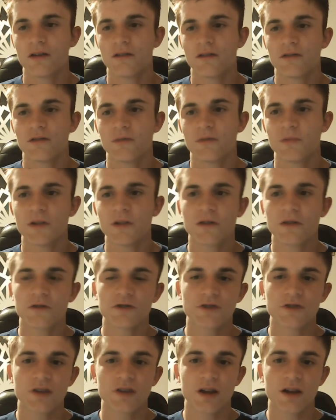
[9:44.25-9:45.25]
To me, they're
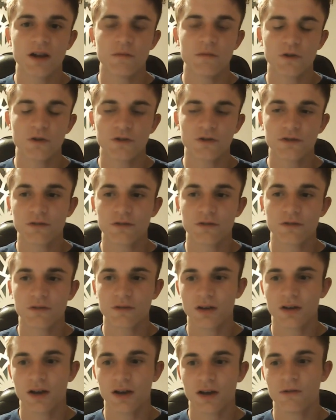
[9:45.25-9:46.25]
just animals.
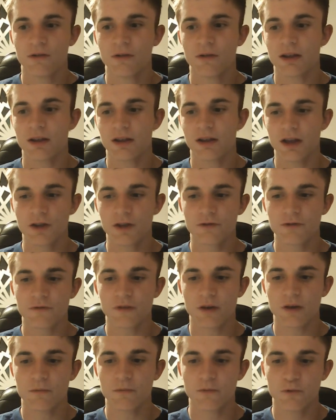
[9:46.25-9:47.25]
I don't engage with
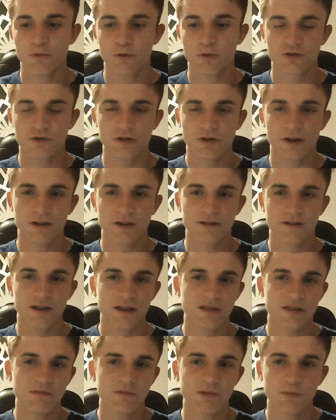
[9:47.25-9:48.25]
them or try to
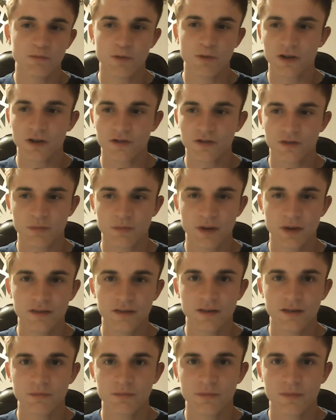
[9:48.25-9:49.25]
take them on walks or pet
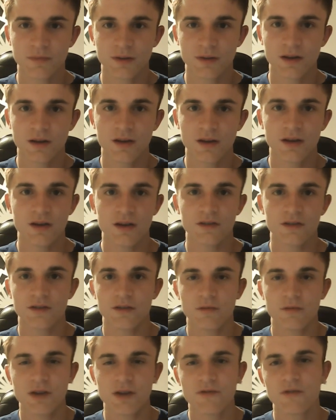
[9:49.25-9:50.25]
them.
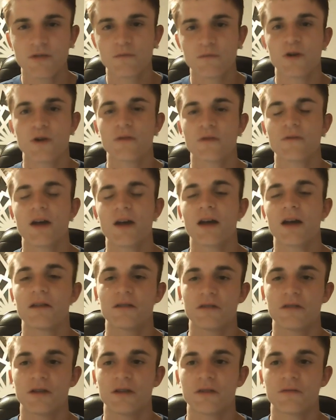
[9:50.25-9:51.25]
So even more of that
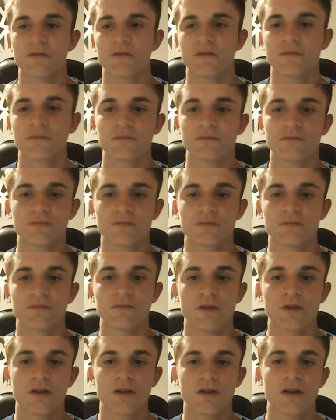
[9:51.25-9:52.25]
stuff.
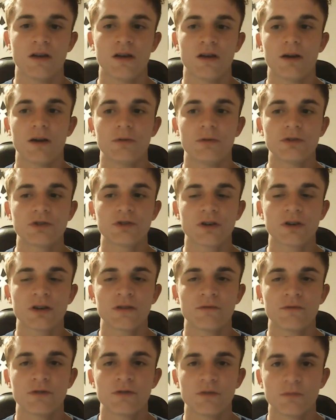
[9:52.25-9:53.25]
I wish I
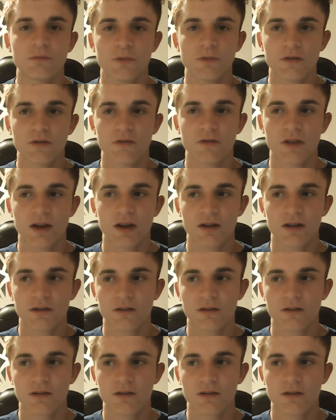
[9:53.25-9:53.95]
could do more of that.